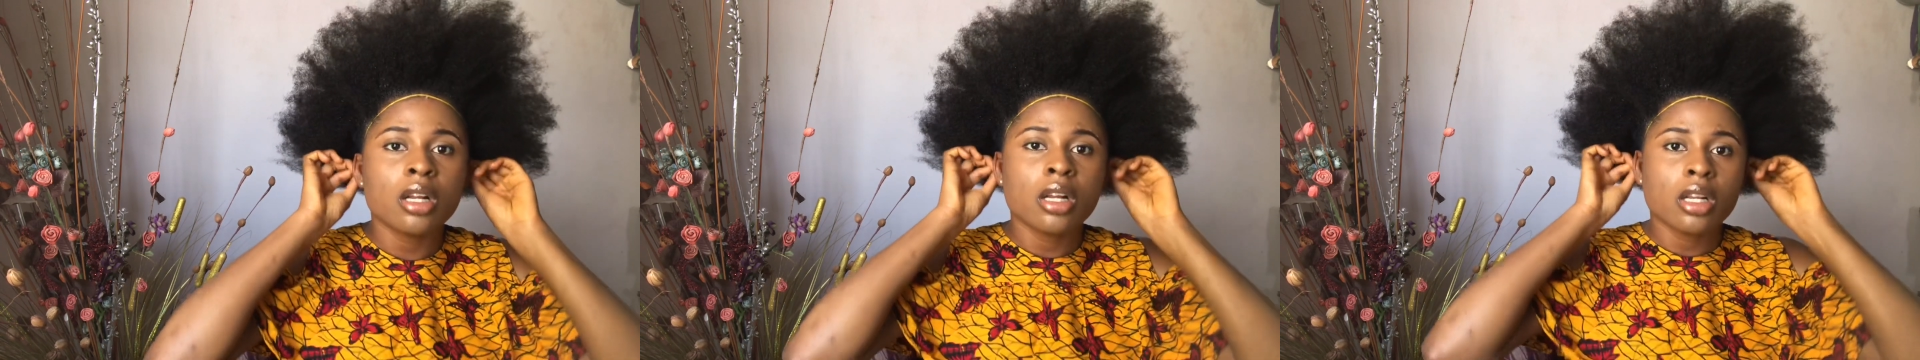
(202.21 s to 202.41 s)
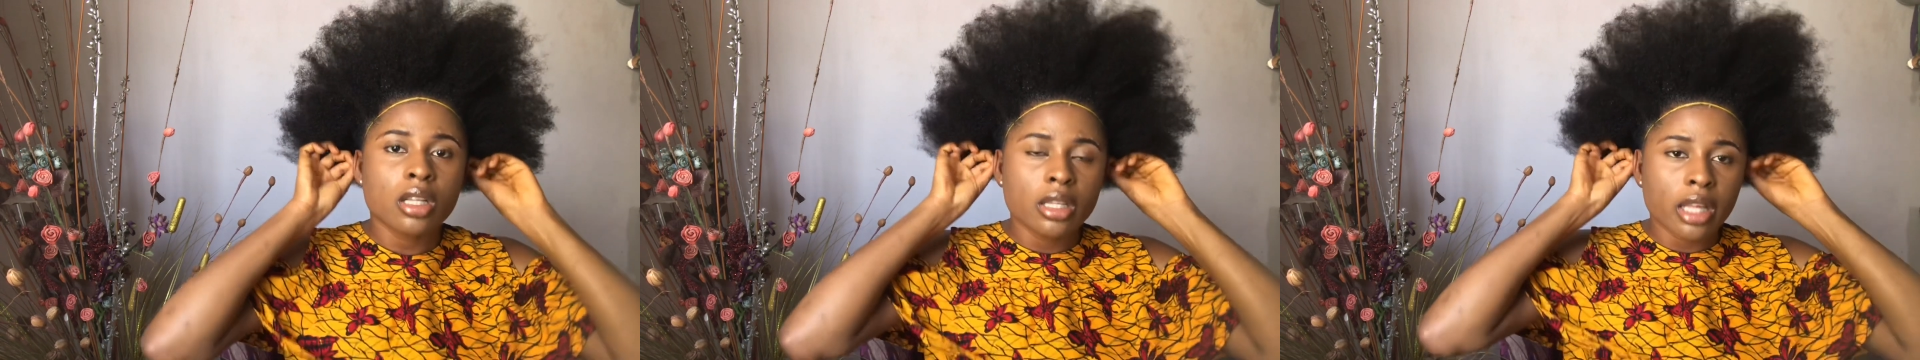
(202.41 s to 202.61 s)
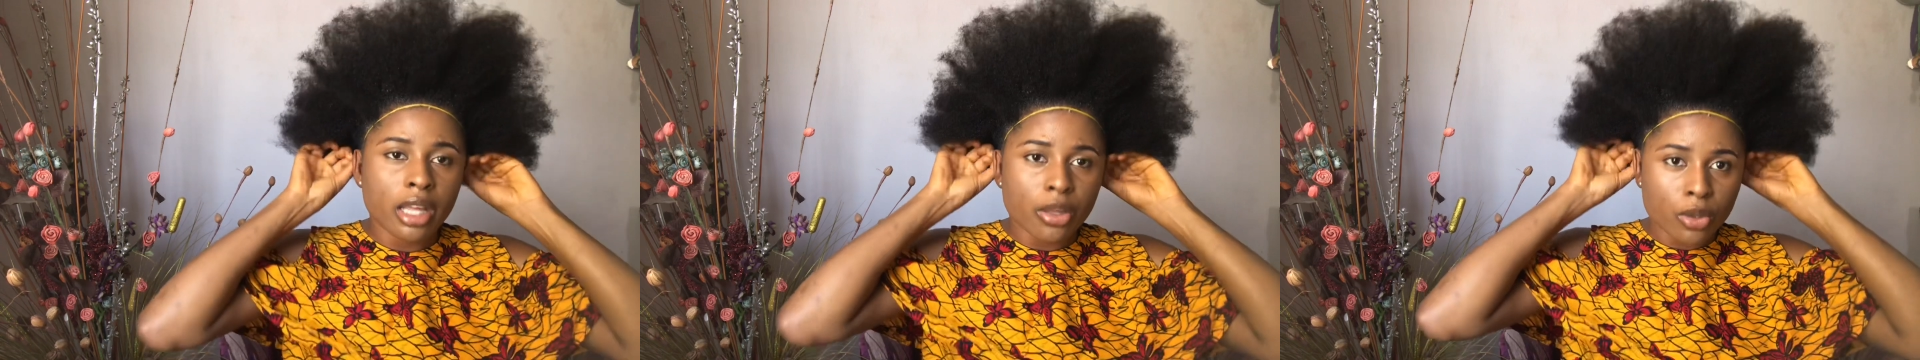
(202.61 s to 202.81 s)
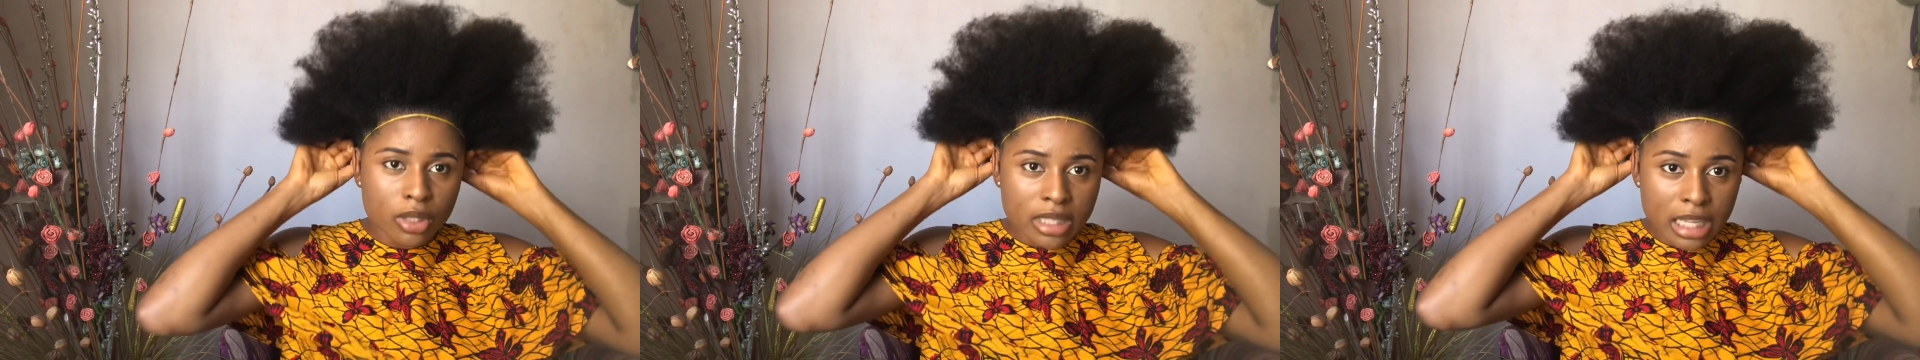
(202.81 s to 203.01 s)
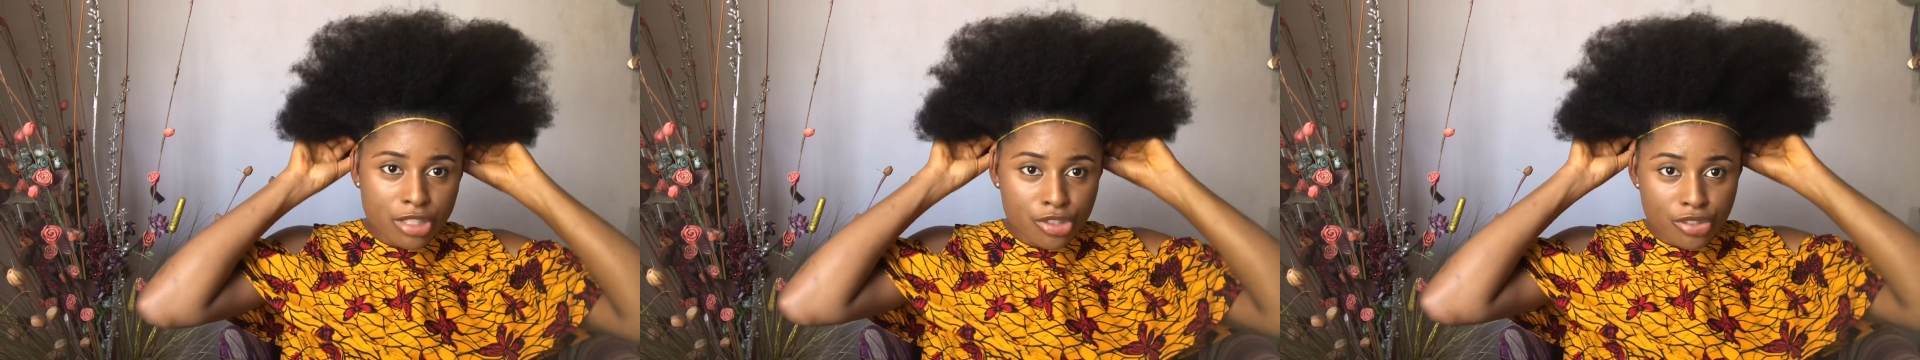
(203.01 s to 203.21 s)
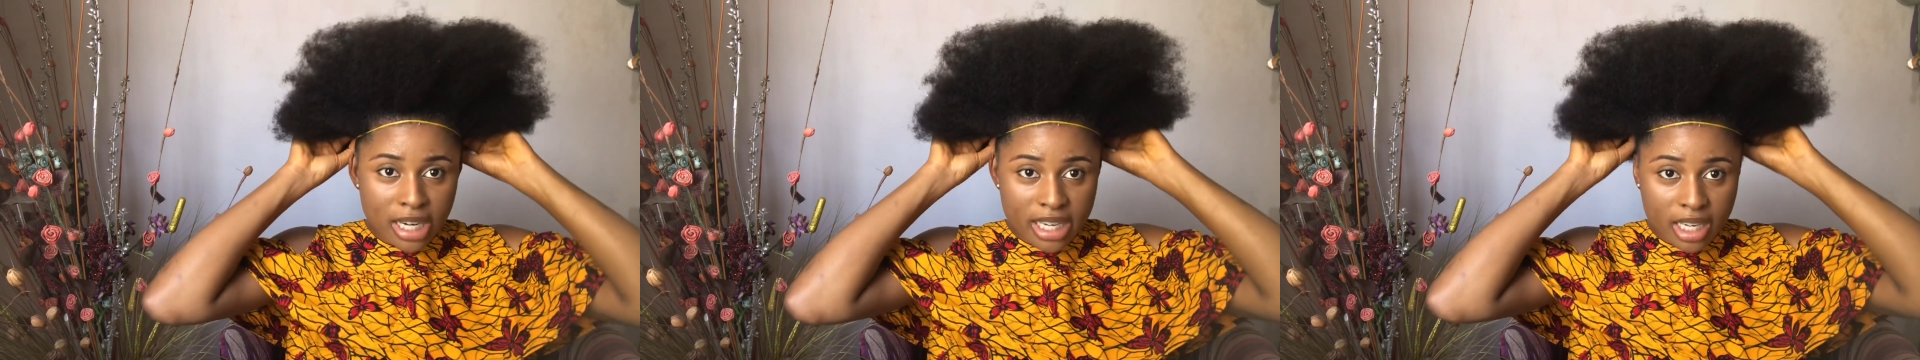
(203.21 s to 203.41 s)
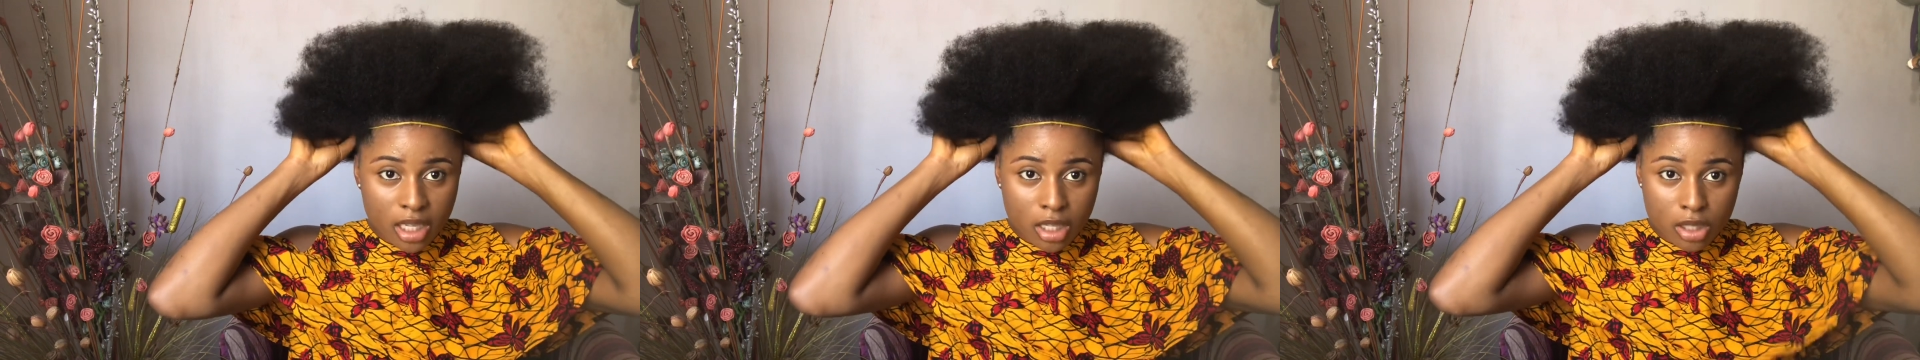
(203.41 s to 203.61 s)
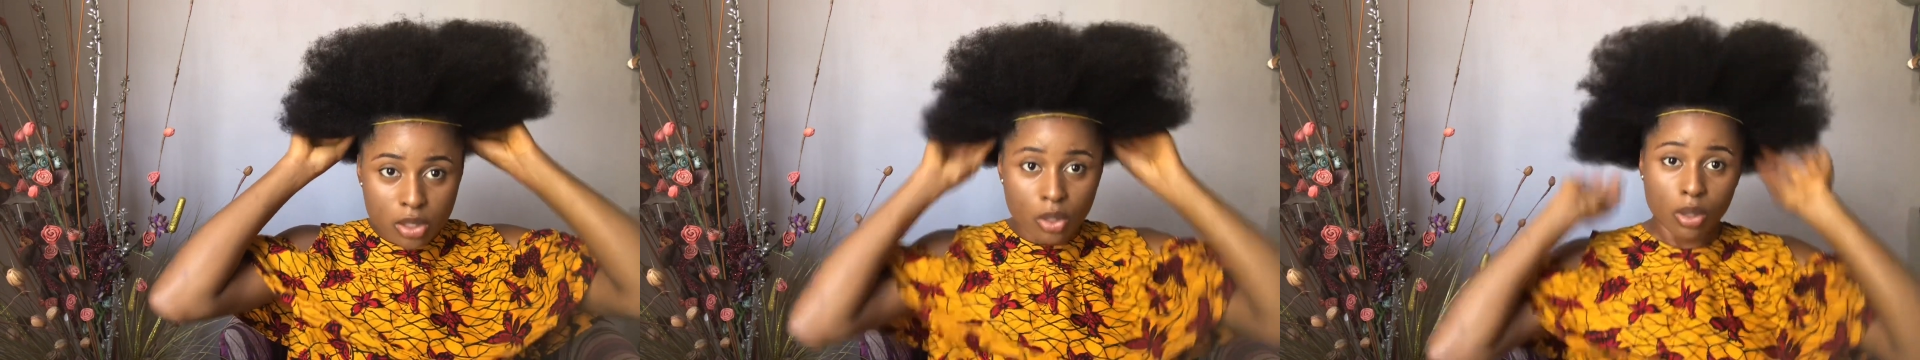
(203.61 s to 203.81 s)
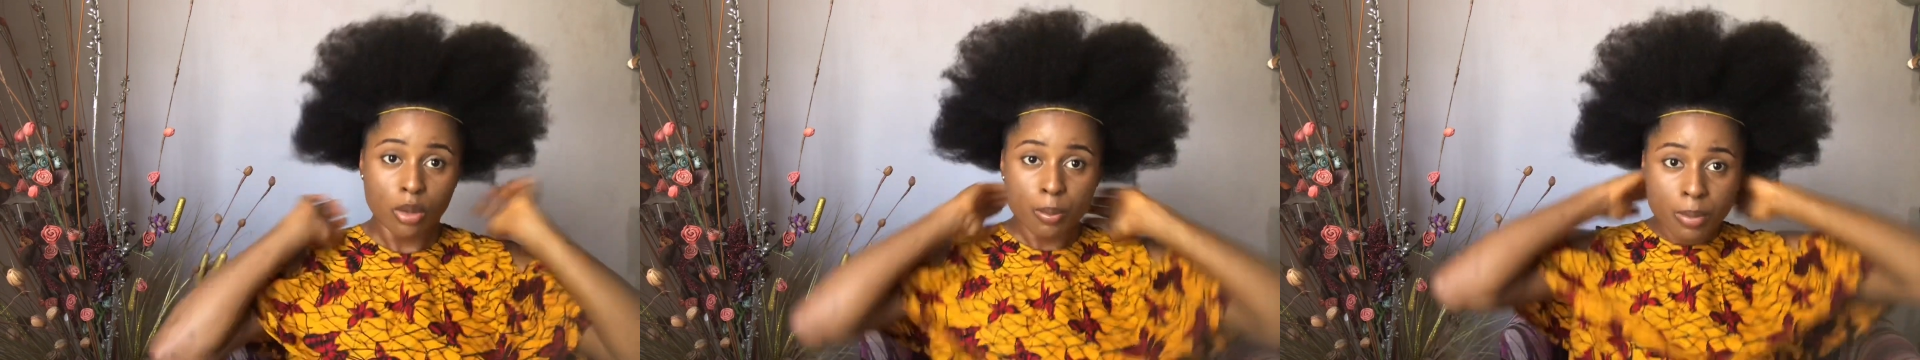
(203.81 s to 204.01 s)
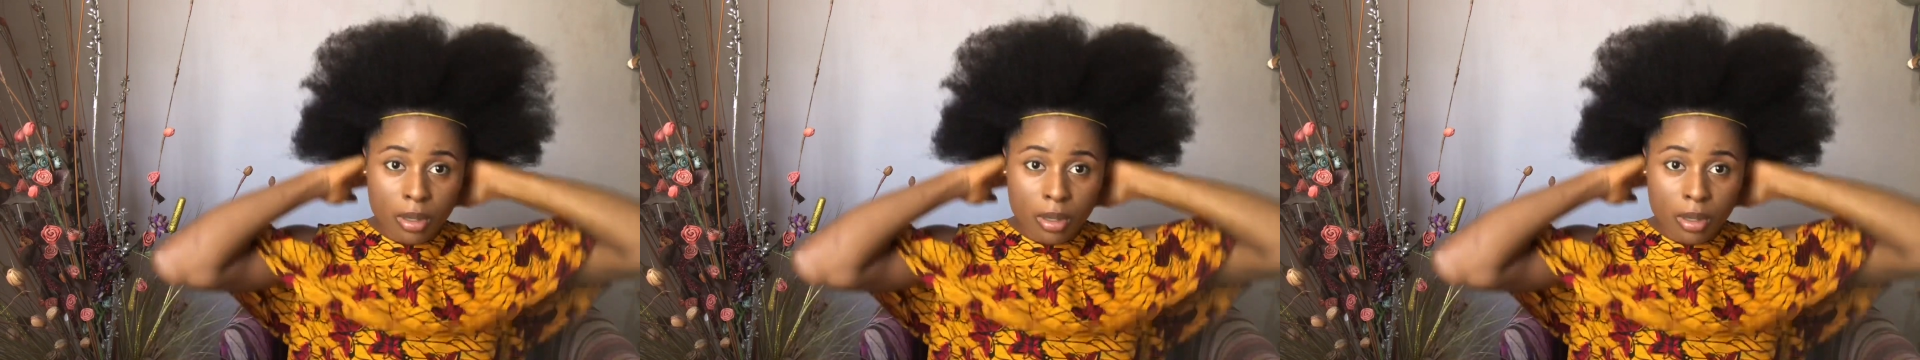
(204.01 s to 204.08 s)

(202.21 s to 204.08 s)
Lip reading: then you start dragging it up.